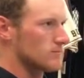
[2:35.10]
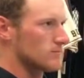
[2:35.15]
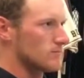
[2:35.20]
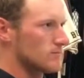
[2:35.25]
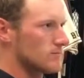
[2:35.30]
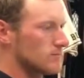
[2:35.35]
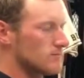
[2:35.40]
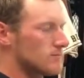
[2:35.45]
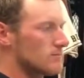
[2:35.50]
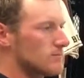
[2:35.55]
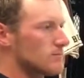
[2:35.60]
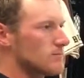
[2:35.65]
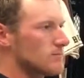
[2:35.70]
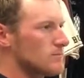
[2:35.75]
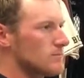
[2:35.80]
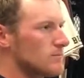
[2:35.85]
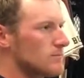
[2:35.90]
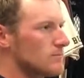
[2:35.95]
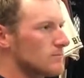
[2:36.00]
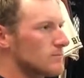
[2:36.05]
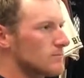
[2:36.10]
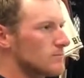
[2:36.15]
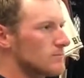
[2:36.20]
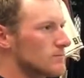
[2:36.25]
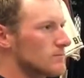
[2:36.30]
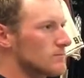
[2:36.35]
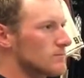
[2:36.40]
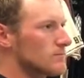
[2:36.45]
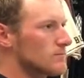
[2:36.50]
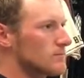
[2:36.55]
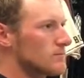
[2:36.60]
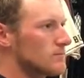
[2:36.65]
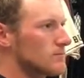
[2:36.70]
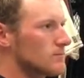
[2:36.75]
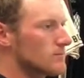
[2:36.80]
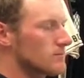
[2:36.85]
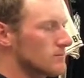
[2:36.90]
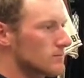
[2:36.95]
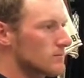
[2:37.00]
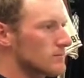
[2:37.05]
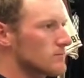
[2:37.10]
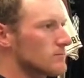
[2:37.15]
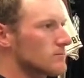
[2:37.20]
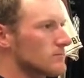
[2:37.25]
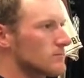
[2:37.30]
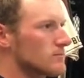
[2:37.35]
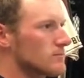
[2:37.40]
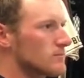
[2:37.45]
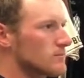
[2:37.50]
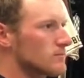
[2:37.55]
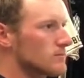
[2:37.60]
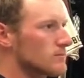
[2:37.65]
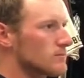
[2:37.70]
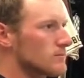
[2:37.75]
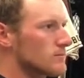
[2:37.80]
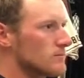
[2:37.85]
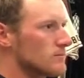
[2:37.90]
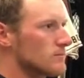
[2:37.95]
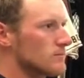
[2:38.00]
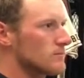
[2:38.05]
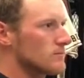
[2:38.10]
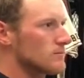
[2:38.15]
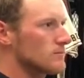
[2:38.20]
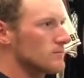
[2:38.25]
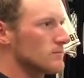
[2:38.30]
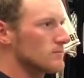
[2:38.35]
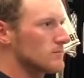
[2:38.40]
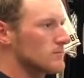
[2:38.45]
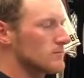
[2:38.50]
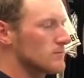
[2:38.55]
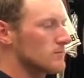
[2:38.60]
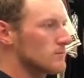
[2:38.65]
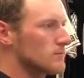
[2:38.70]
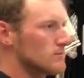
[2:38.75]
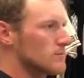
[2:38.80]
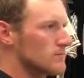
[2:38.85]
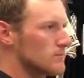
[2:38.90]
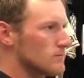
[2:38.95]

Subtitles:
(silent)